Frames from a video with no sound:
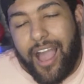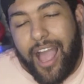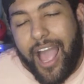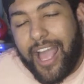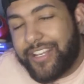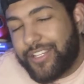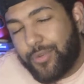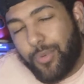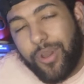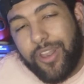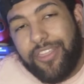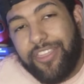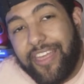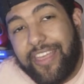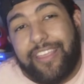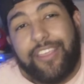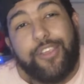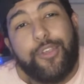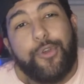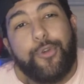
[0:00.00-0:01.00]
I just want to
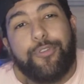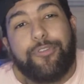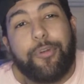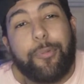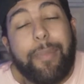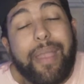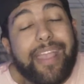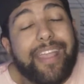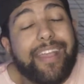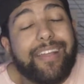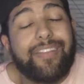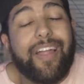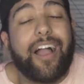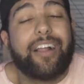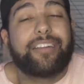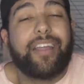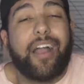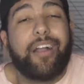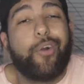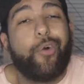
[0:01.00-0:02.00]
thank you for making
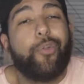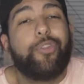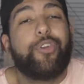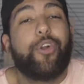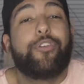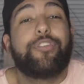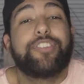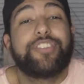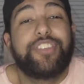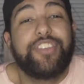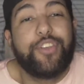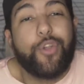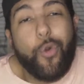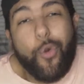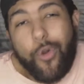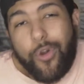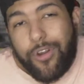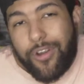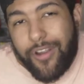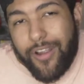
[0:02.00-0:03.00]
Locked On Golden Gophers
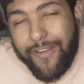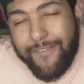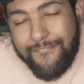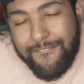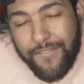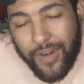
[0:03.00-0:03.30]
your